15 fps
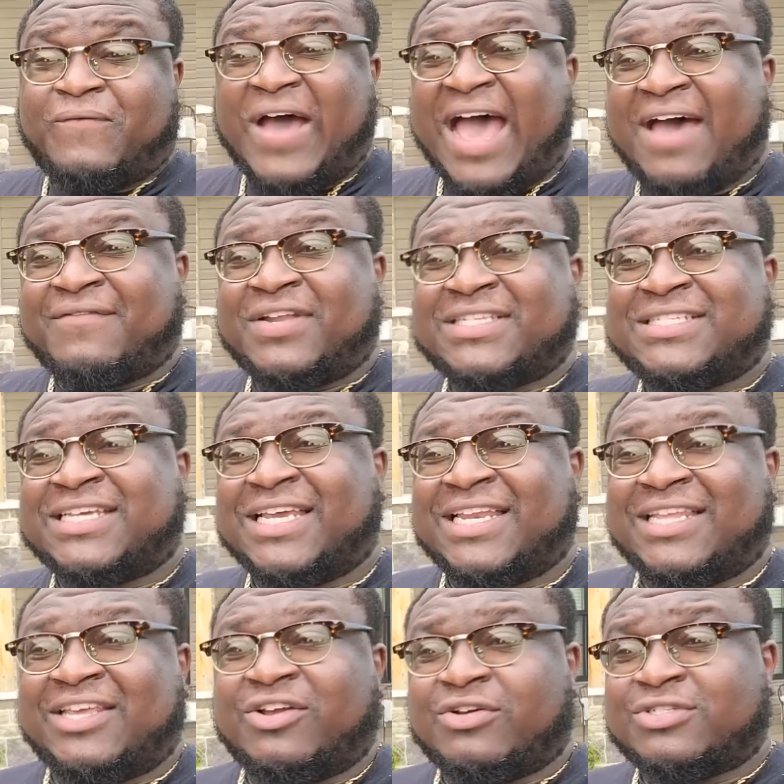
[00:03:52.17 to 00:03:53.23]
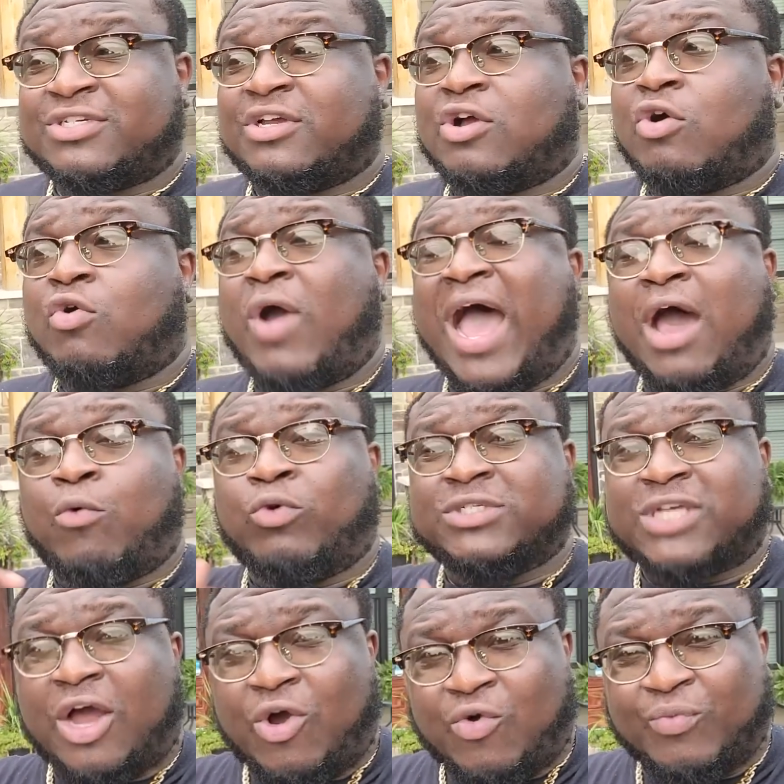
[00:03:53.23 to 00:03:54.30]
Five to 10 years ago, I
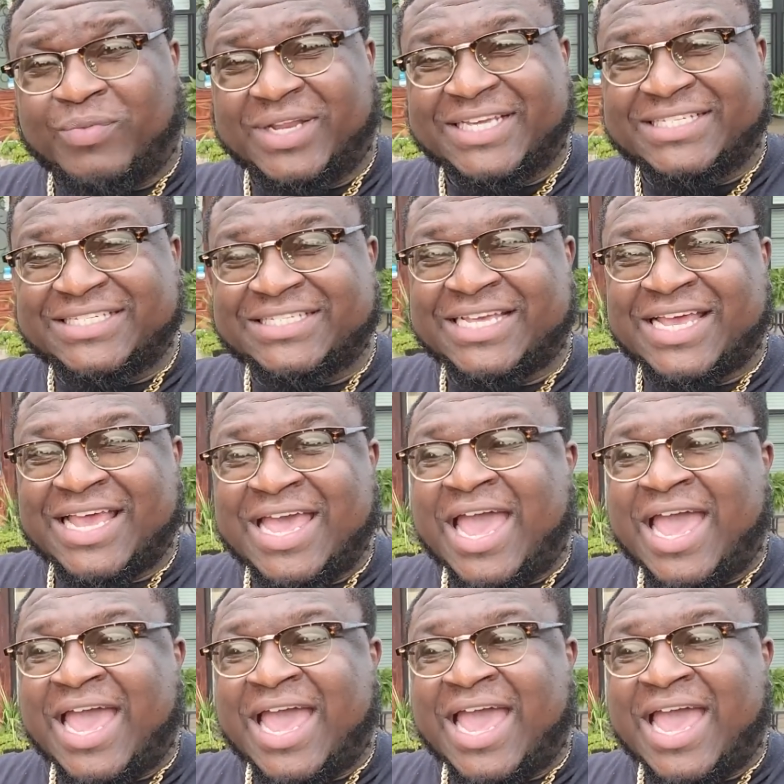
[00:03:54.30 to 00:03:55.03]
was homeless.